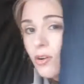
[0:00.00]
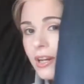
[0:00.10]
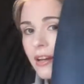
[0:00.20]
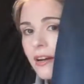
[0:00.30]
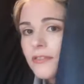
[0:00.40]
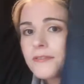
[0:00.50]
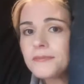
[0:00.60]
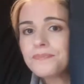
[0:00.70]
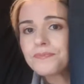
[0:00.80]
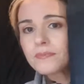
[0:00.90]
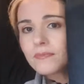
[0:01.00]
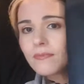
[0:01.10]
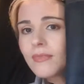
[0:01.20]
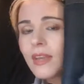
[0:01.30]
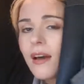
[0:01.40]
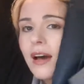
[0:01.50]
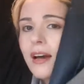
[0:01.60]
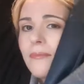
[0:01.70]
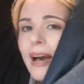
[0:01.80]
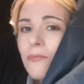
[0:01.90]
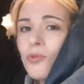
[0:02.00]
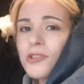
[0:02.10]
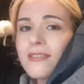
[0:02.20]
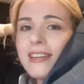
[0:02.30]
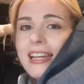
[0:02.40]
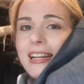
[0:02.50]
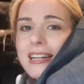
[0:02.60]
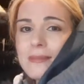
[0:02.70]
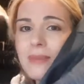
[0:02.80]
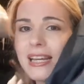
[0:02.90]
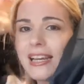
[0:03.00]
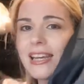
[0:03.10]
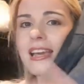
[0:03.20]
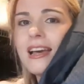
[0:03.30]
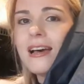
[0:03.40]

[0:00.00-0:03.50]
enough and wasn't nearly as blingy,